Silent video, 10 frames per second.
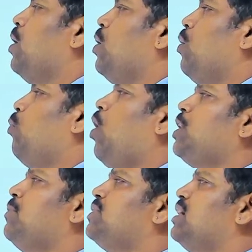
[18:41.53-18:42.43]
What
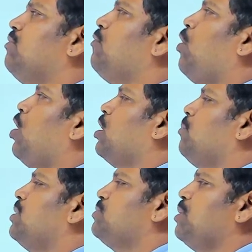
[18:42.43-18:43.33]
percent of the water
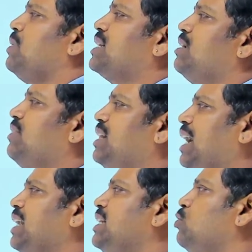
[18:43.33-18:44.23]
must be mixed with
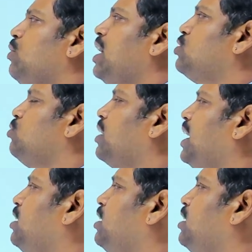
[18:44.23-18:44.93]
honey so as to gain